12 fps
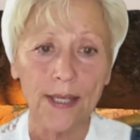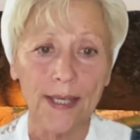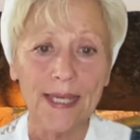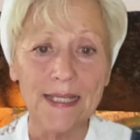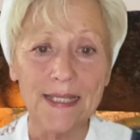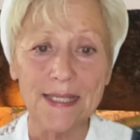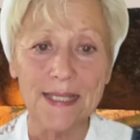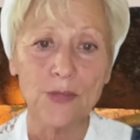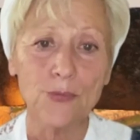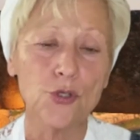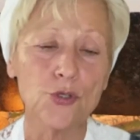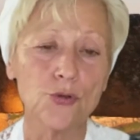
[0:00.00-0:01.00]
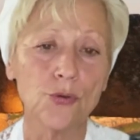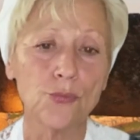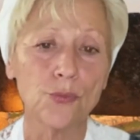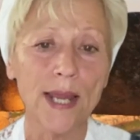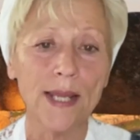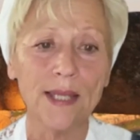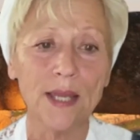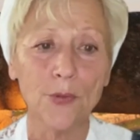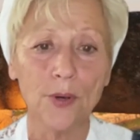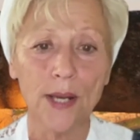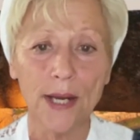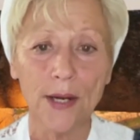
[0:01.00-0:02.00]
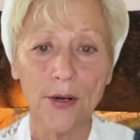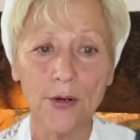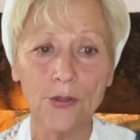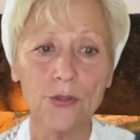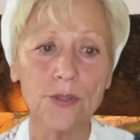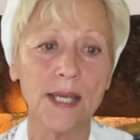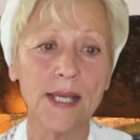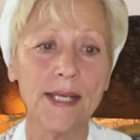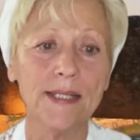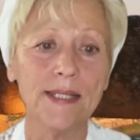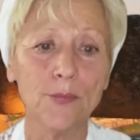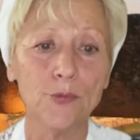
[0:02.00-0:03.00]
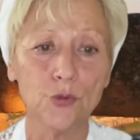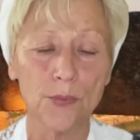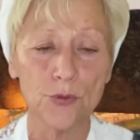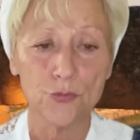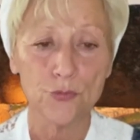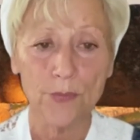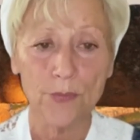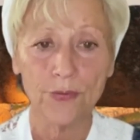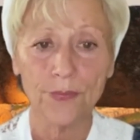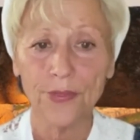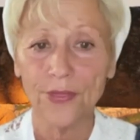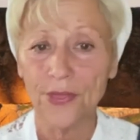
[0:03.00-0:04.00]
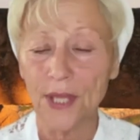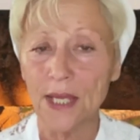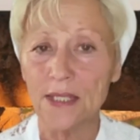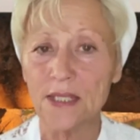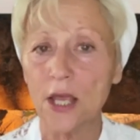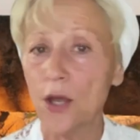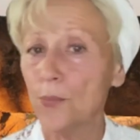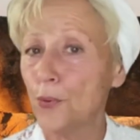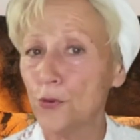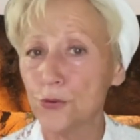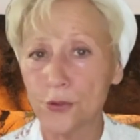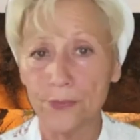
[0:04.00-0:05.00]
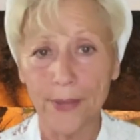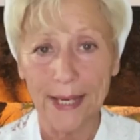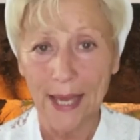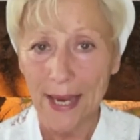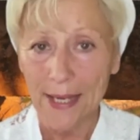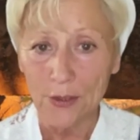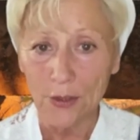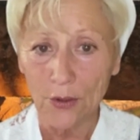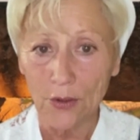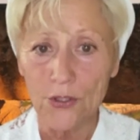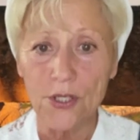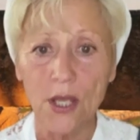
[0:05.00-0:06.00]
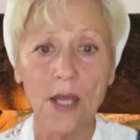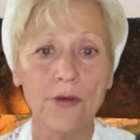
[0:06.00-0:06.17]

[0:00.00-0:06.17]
Instead, we should write them a letter telling them to abstain from things polluted by idols,